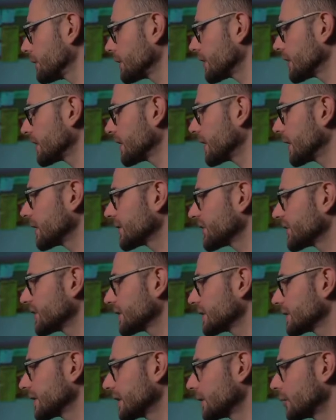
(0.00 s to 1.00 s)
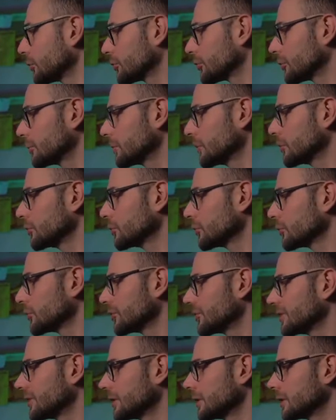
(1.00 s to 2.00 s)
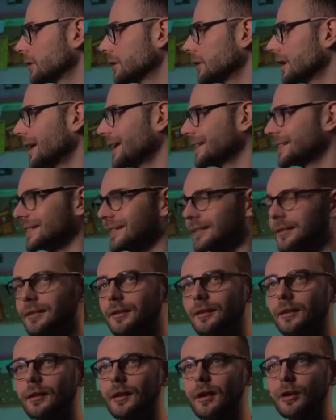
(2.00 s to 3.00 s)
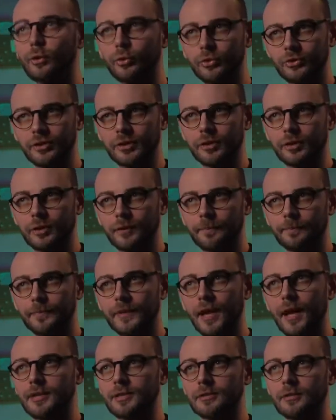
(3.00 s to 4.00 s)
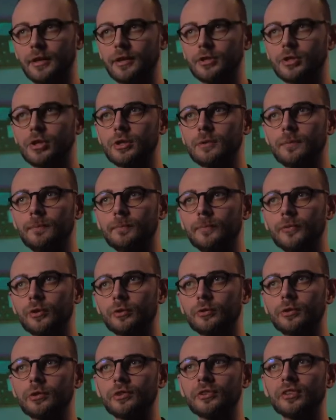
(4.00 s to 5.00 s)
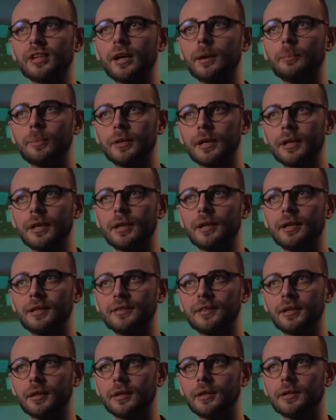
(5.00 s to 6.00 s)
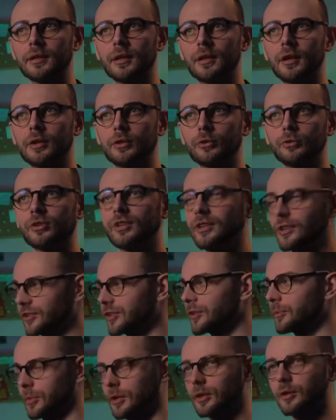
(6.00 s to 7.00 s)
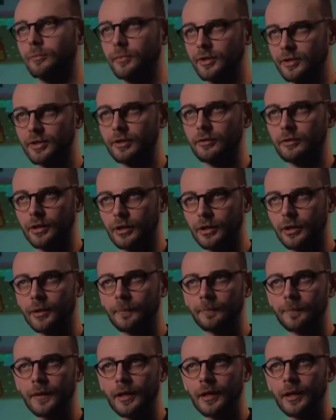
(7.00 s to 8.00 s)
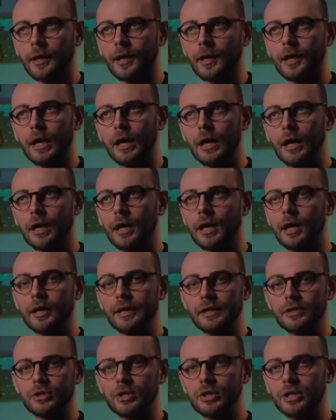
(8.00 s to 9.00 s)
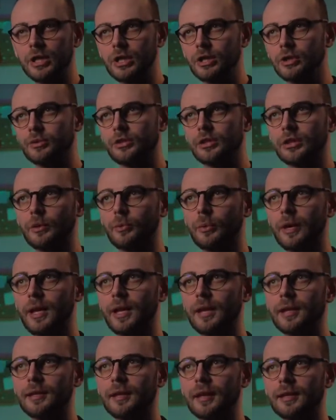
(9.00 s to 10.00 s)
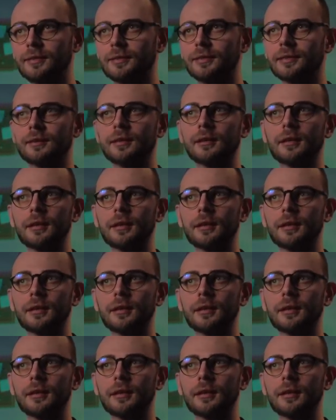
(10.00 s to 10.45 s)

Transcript: everything else, it can also be used as acoustical isolation. So there is a company in Italy that are using a similar material, engineered in a way that